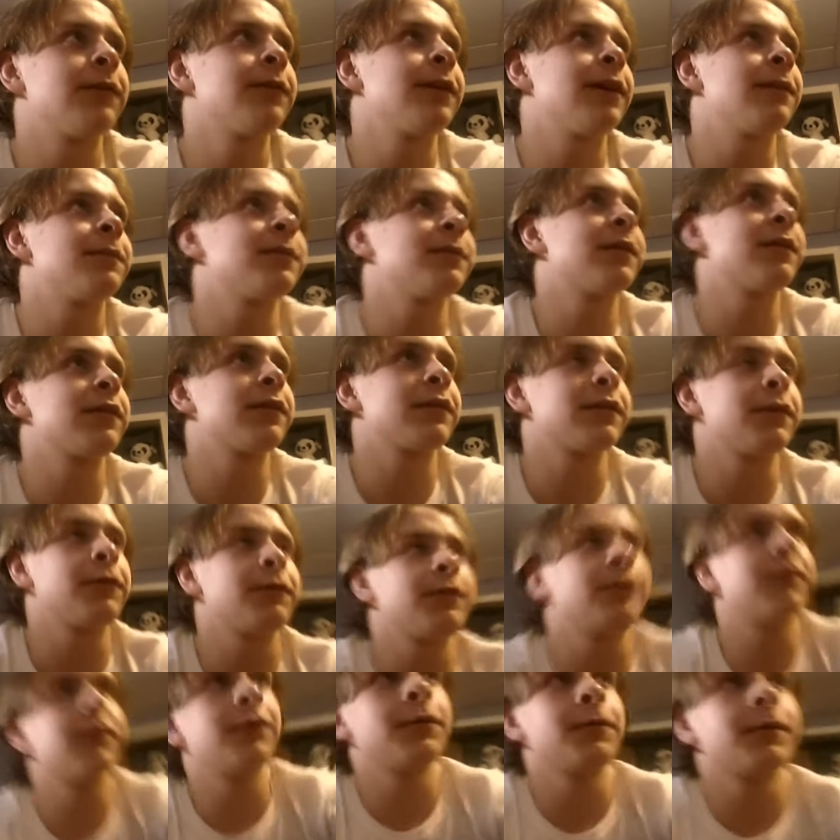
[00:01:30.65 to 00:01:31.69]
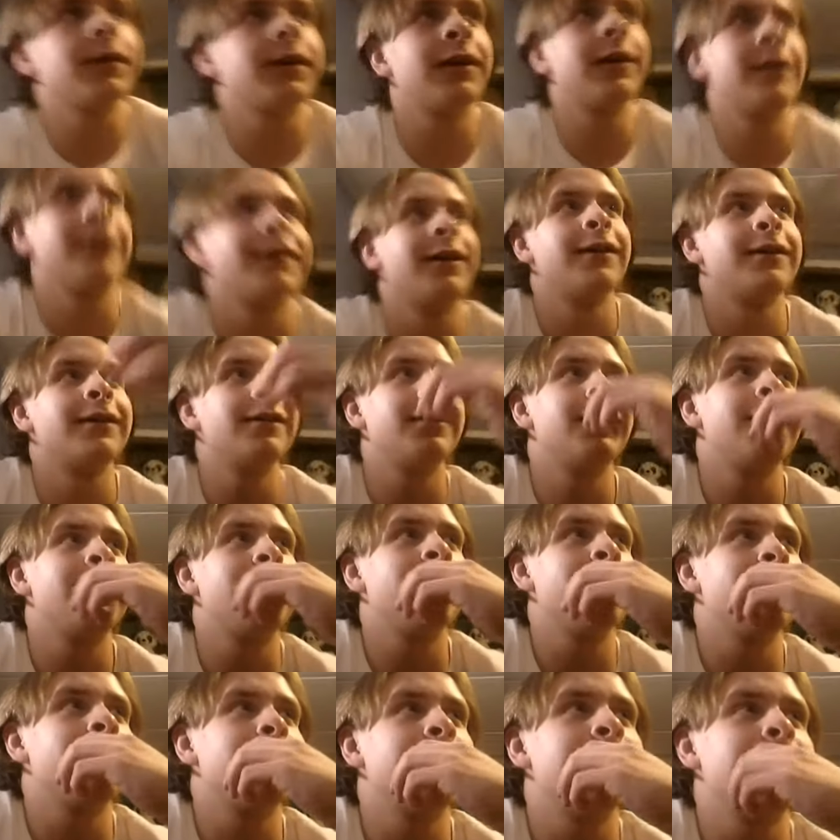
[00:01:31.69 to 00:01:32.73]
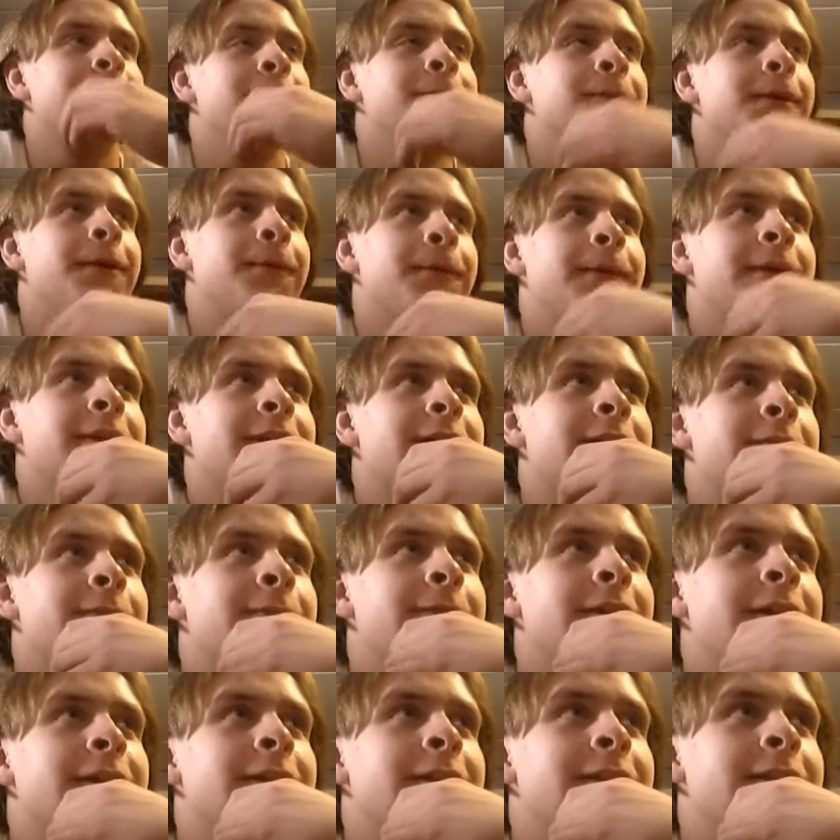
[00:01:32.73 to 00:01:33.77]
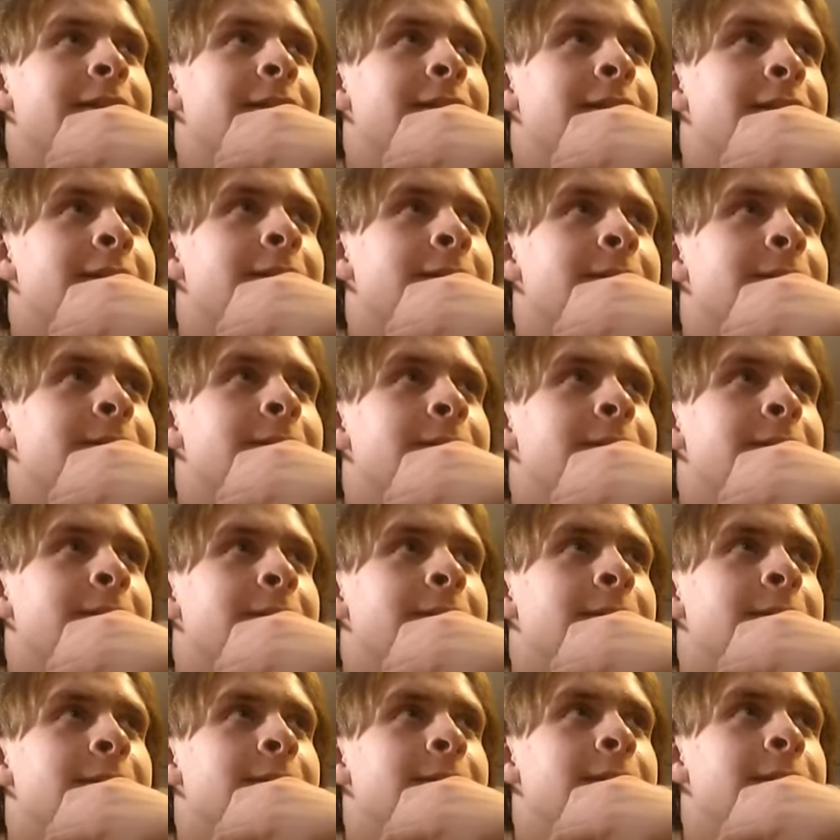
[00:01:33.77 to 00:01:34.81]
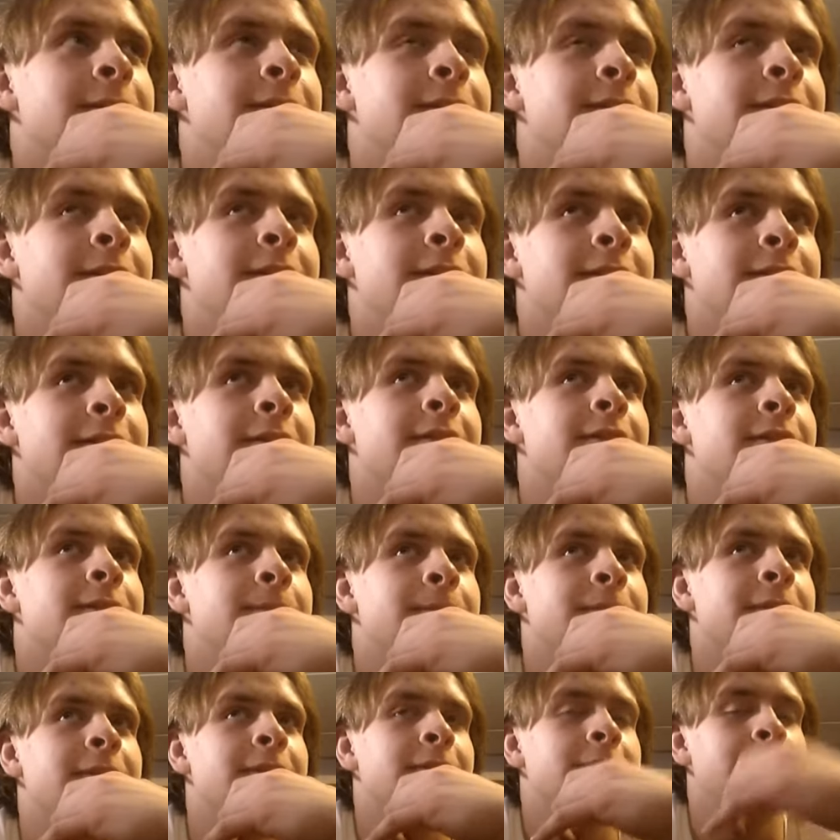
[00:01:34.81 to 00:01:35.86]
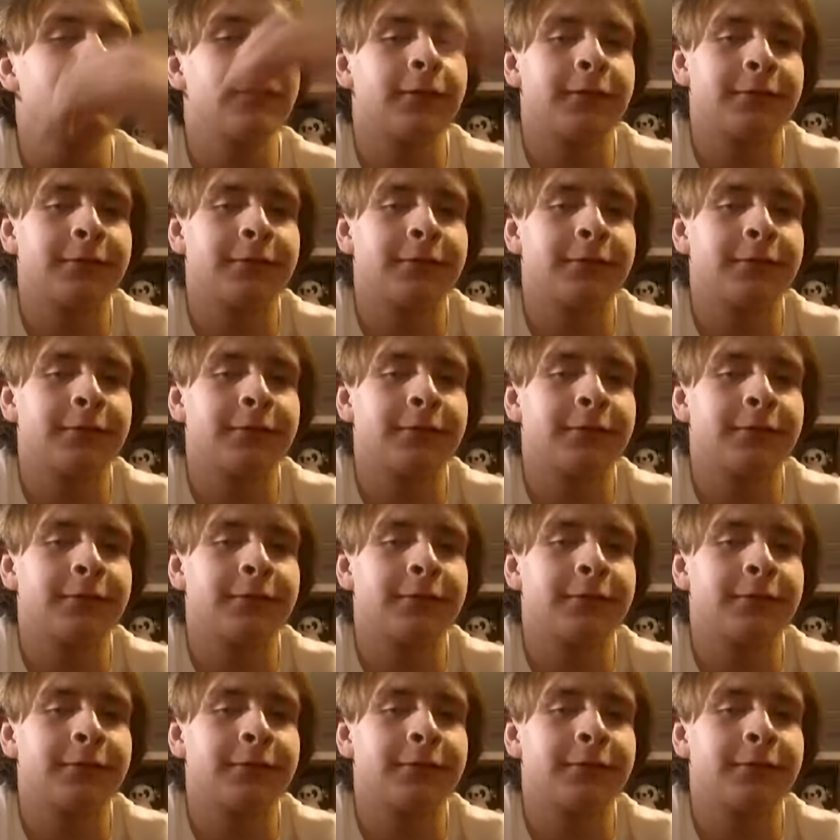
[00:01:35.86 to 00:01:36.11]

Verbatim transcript: I'm just going to uh, cut to uh, when I finally uh, think of something.